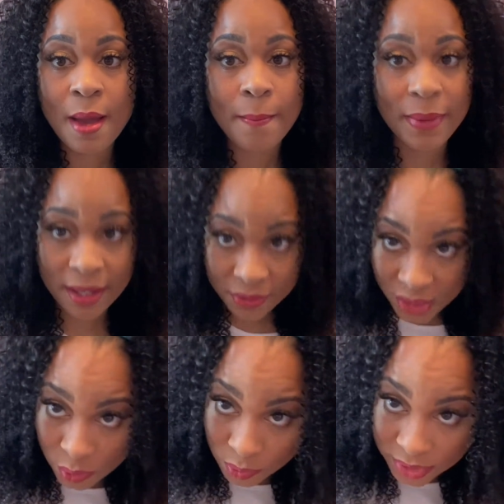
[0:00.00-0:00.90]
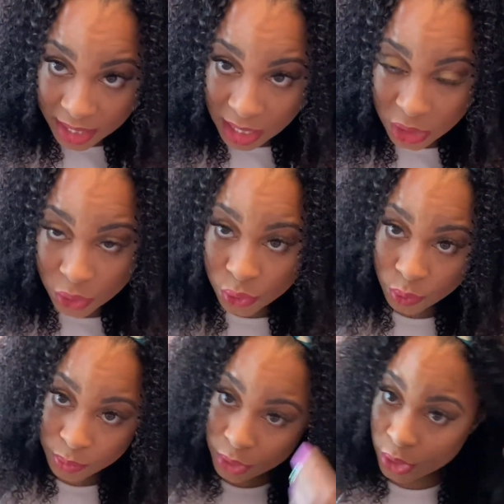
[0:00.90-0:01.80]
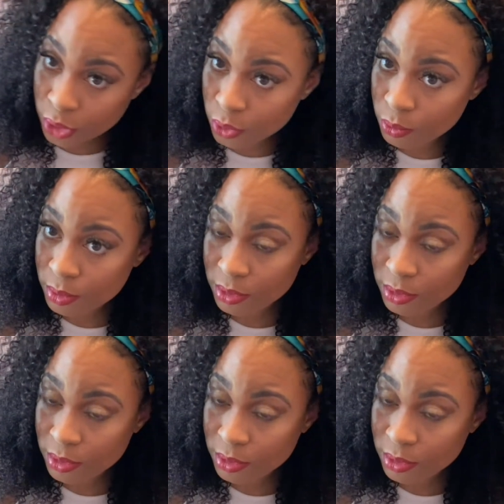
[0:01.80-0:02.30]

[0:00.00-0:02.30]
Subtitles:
But this one was actually super cute.